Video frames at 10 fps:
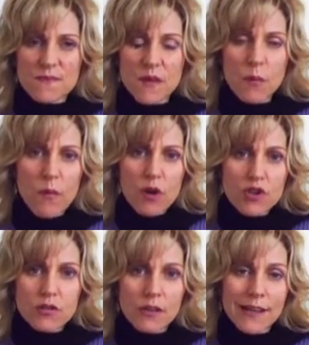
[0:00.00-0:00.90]

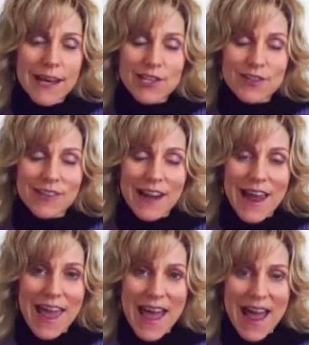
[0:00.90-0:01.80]
emotional nature that I
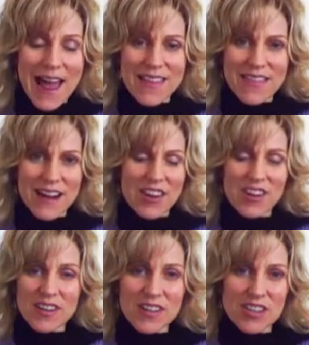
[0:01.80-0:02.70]
had that I
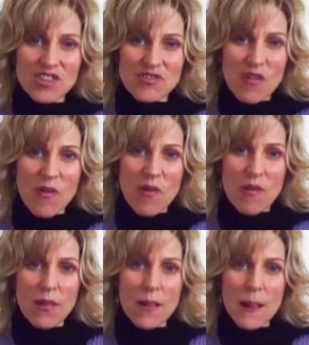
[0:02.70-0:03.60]
couldn't
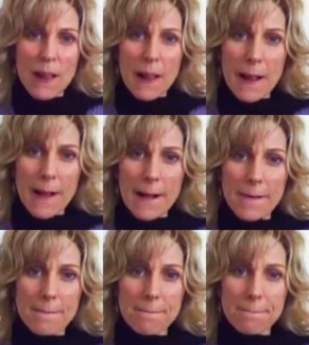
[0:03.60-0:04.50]
control.
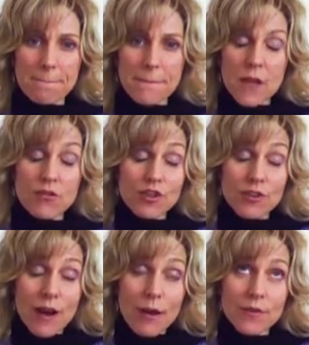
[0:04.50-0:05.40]
Oh, sure,
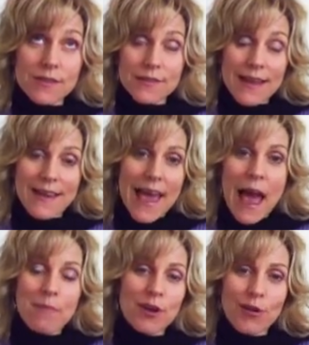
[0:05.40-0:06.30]
I was like
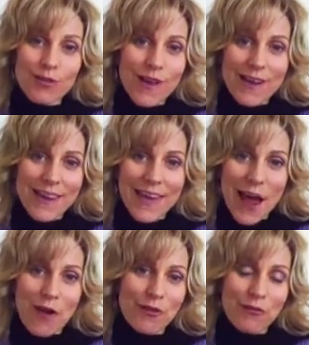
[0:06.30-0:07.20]
happy-go-lucky
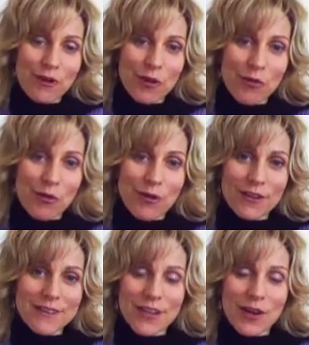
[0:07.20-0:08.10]
out in the real
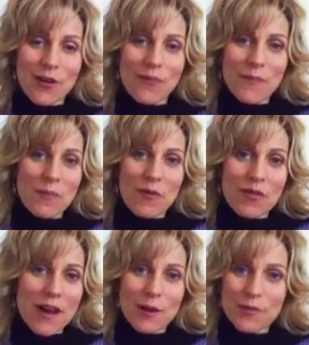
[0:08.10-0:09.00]
world. You know, people
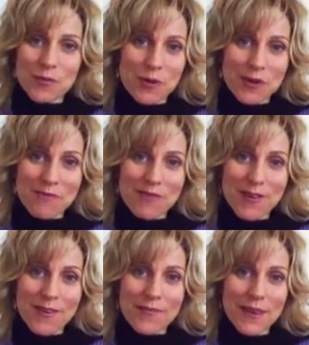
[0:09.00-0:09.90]
thought I was
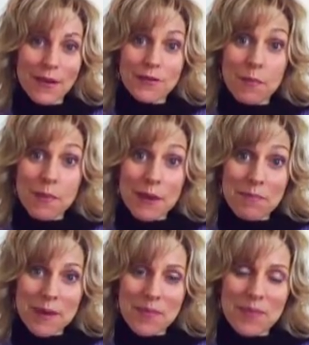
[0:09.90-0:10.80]
wonderful. I was a big
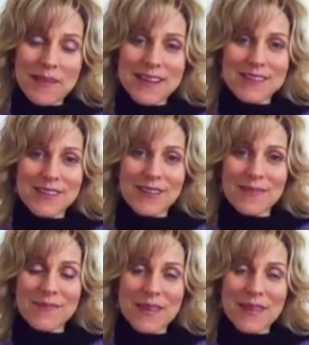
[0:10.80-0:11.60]
people pleaser.